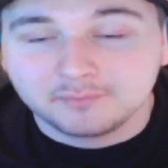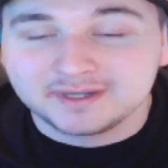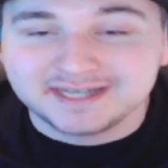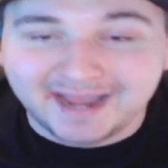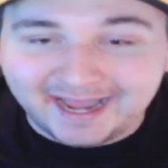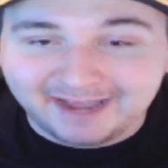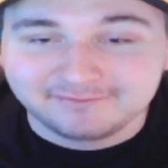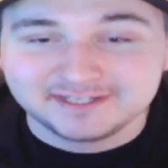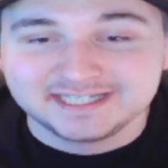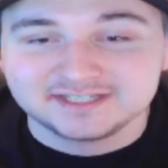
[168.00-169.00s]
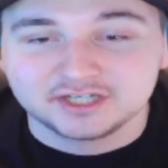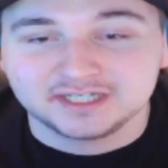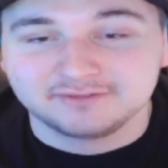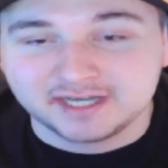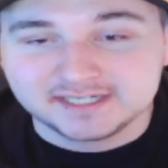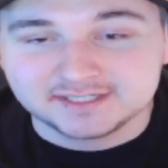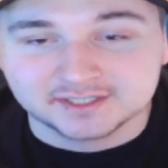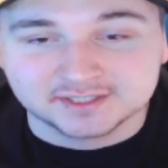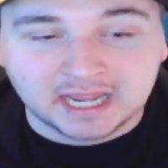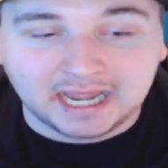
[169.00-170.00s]
when you're having these early
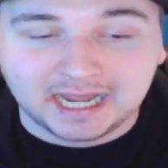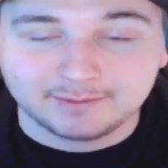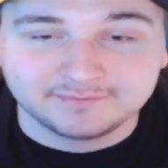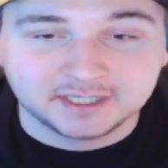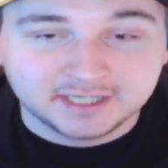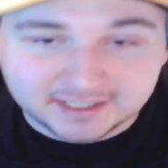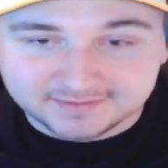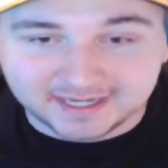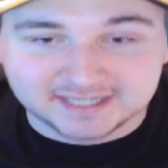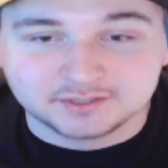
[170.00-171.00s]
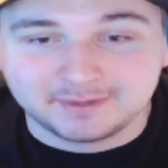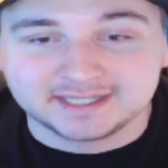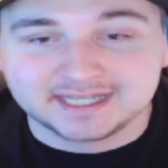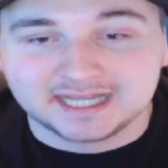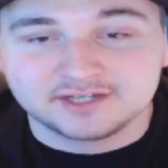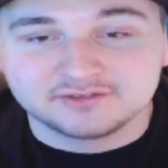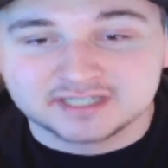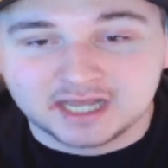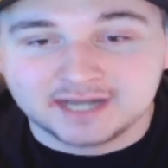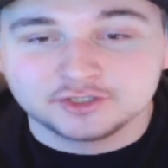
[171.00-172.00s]
races. However, that is the way the calendar
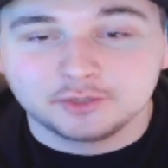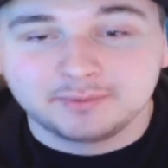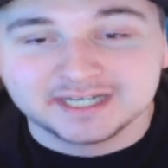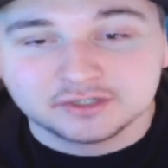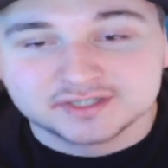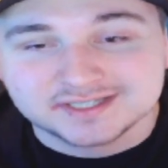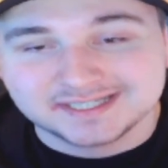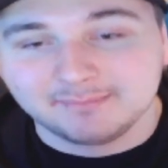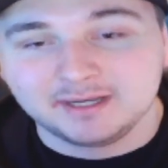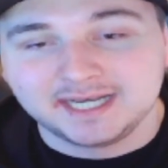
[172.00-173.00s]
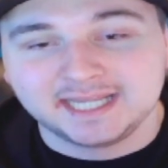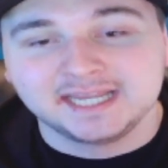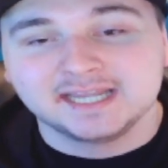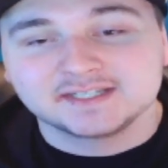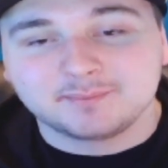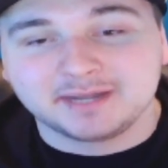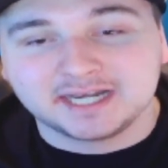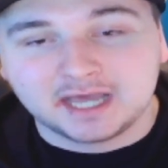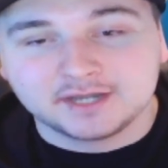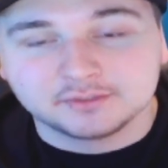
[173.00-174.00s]
is lined up. And it looks similarly to being
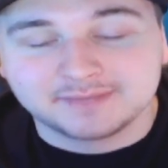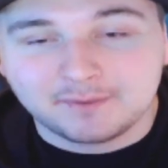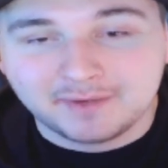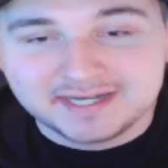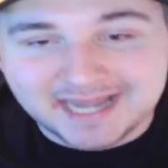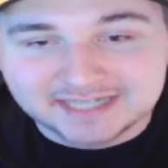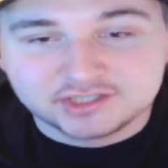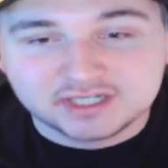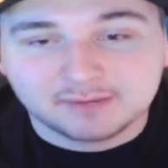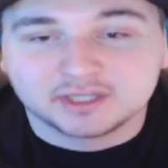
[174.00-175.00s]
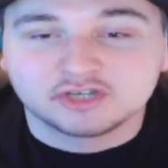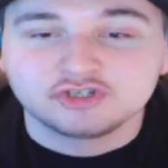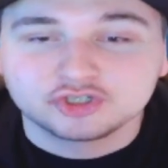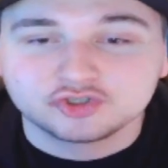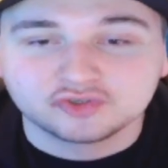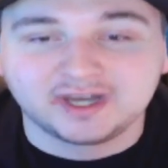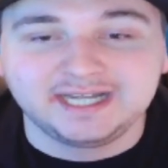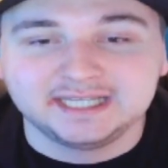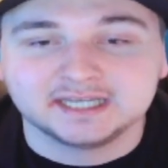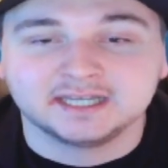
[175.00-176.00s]
lined up that way next year, with
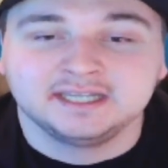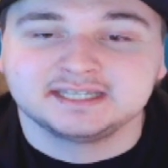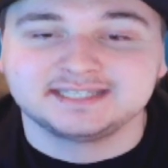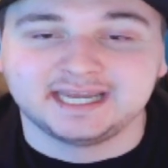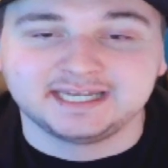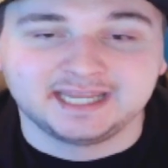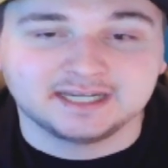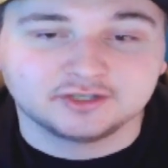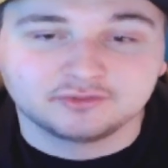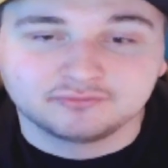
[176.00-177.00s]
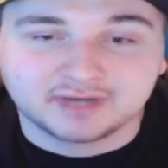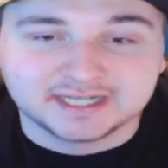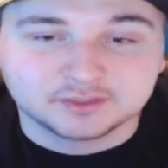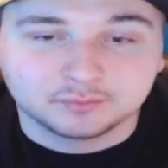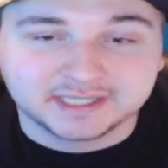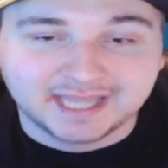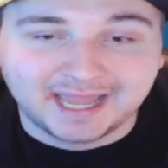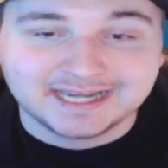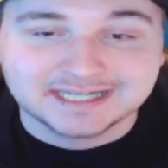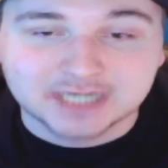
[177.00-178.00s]
Australia taking the race
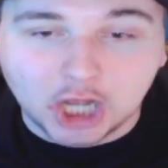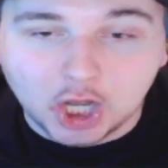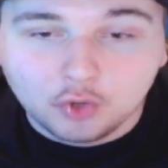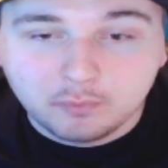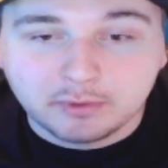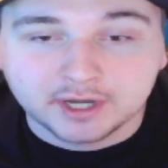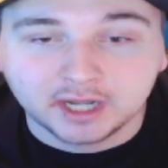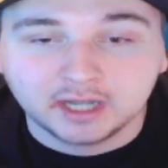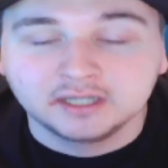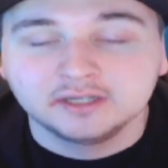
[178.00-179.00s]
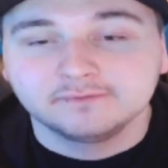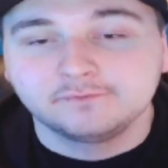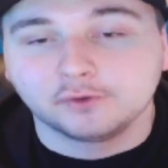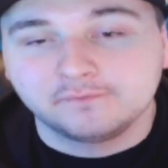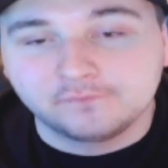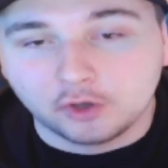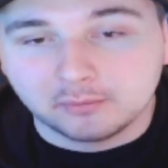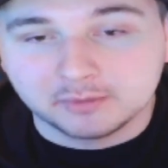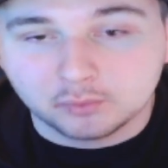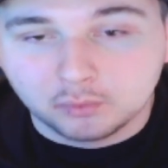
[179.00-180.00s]
weekend opener for
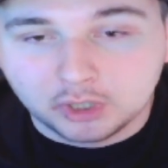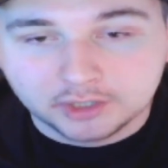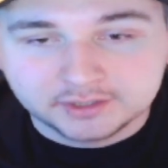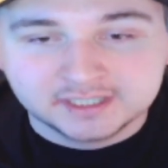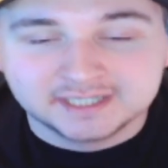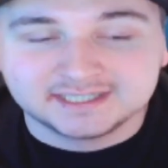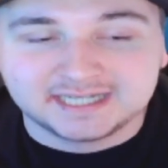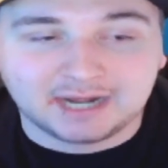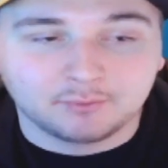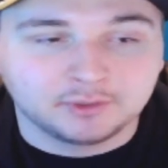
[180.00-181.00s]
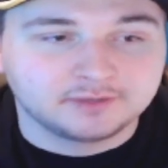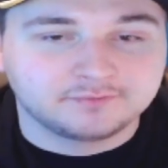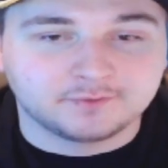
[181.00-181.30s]
Formula One. Now, for